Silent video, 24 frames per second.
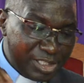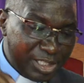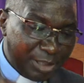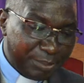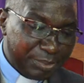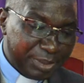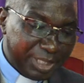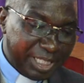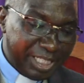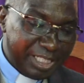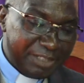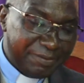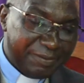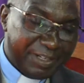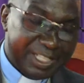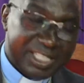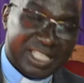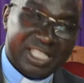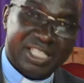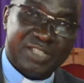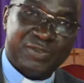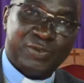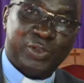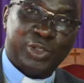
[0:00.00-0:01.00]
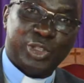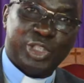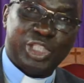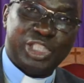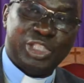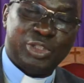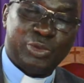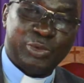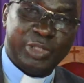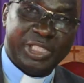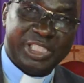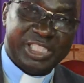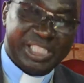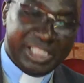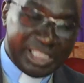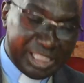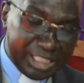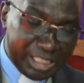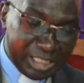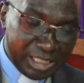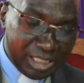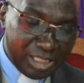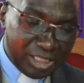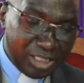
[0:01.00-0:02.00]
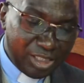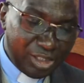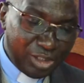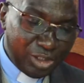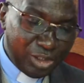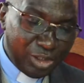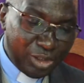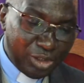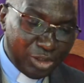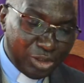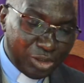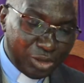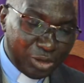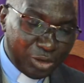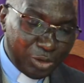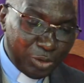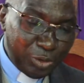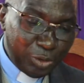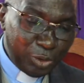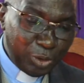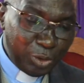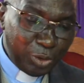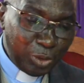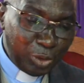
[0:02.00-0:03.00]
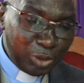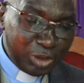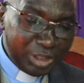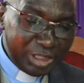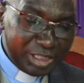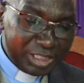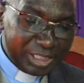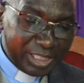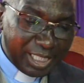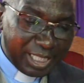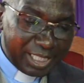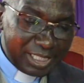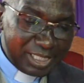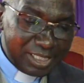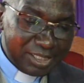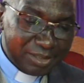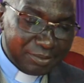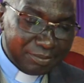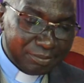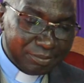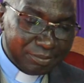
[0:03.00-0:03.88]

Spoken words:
chapter 8, verses 14 to 18, you'll notice that